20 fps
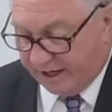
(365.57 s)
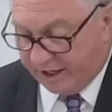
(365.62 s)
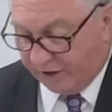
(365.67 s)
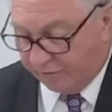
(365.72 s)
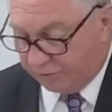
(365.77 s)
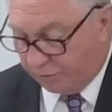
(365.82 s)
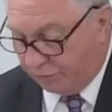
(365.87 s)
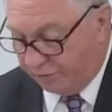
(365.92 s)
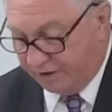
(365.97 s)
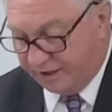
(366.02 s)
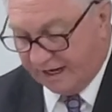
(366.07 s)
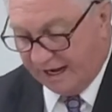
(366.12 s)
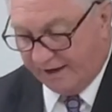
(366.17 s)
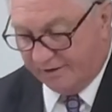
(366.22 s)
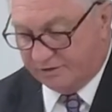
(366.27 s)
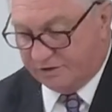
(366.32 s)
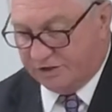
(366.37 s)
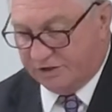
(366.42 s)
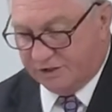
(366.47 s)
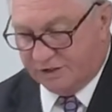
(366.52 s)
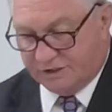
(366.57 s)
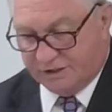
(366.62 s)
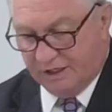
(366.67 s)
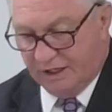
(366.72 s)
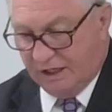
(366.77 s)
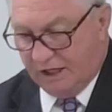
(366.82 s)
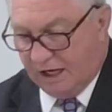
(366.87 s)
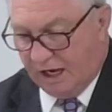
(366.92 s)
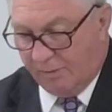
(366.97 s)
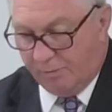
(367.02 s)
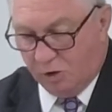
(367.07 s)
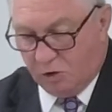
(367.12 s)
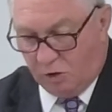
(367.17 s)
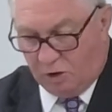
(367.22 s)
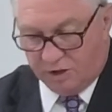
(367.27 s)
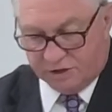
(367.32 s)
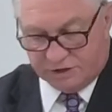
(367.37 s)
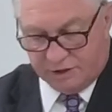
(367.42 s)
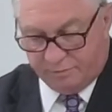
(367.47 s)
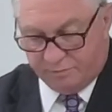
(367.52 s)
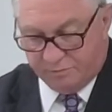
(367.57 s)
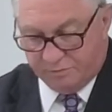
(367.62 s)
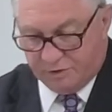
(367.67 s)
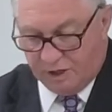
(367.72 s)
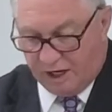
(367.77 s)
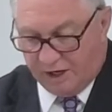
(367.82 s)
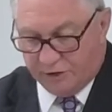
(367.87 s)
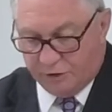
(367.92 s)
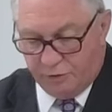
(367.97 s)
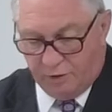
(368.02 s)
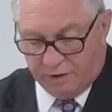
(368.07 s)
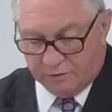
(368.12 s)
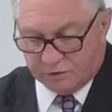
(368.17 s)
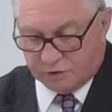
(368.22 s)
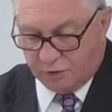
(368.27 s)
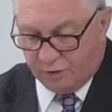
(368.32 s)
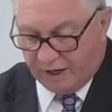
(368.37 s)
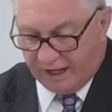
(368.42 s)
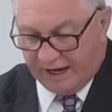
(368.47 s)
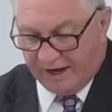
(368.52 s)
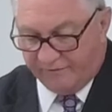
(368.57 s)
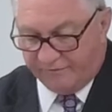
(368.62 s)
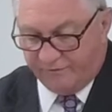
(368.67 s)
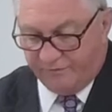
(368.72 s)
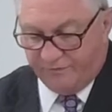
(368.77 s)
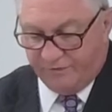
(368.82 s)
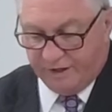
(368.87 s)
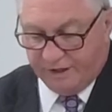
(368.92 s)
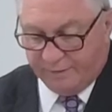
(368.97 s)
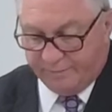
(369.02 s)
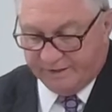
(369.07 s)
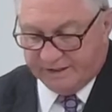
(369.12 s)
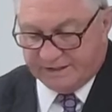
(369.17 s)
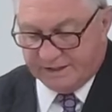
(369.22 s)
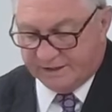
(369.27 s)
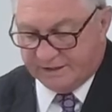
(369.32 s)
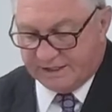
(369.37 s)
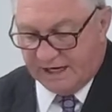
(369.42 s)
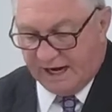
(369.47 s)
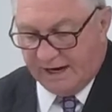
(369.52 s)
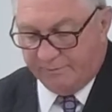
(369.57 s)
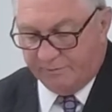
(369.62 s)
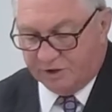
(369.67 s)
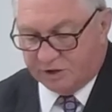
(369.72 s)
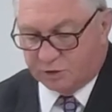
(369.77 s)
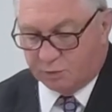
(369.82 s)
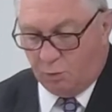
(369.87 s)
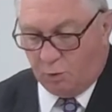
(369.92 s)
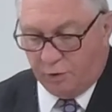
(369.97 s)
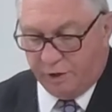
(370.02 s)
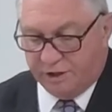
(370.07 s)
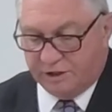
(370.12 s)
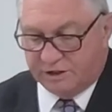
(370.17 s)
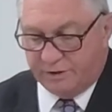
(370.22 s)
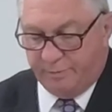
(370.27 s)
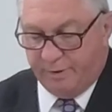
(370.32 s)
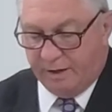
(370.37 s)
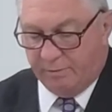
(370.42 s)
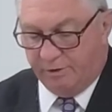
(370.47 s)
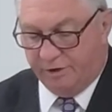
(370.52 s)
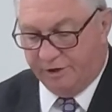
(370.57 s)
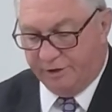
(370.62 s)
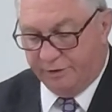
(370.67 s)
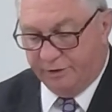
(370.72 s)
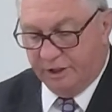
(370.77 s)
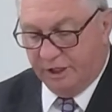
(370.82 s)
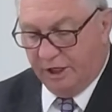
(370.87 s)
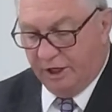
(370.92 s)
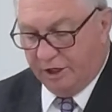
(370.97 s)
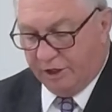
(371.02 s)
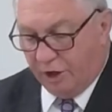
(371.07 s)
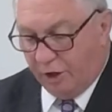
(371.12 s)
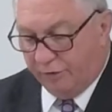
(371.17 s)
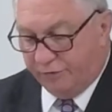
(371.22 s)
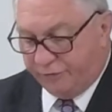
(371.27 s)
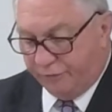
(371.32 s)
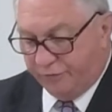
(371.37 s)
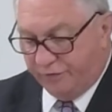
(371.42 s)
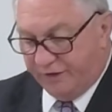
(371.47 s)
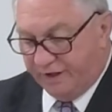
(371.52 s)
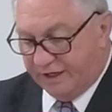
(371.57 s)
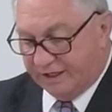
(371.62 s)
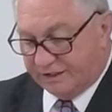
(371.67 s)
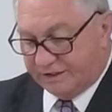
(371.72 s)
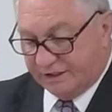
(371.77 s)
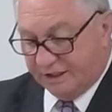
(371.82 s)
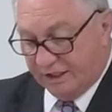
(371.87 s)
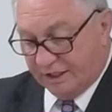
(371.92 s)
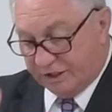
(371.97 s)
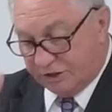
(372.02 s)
and I wrote it down just because I knew I was going to have limited time this morning to be able to go through this.